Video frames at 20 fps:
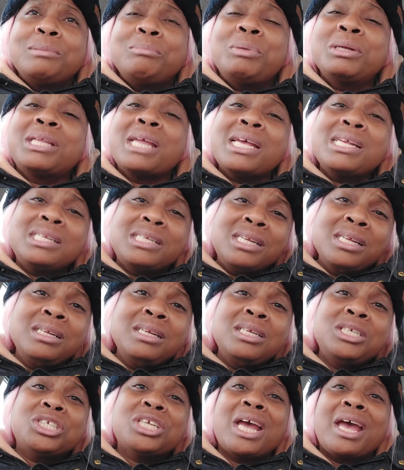but they
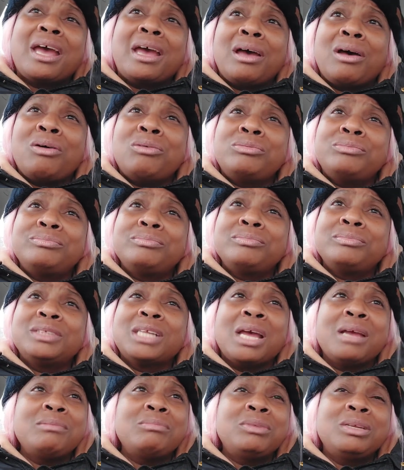still a child.
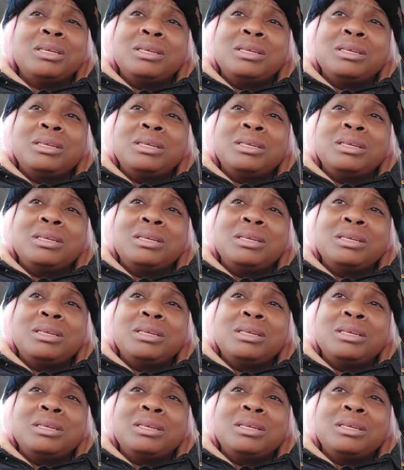They,